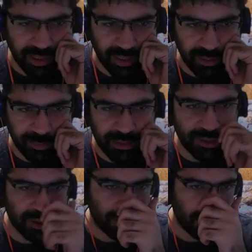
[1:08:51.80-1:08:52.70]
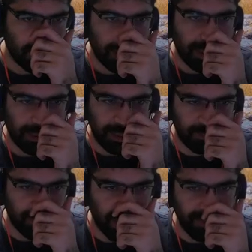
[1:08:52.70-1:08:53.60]
image, and then
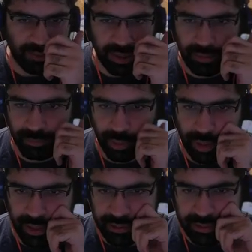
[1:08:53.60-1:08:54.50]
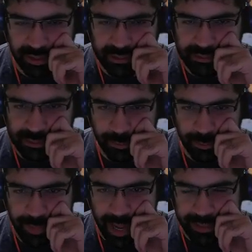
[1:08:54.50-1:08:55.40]
we have input, and there is
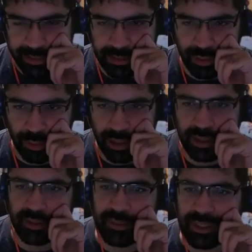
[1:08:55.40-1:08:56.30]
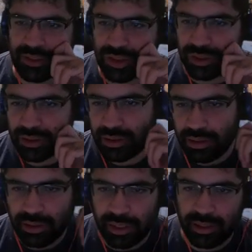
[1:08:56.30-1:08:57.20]
backend URL image
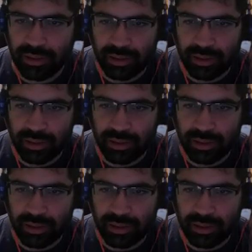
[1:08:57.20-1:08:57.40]
here.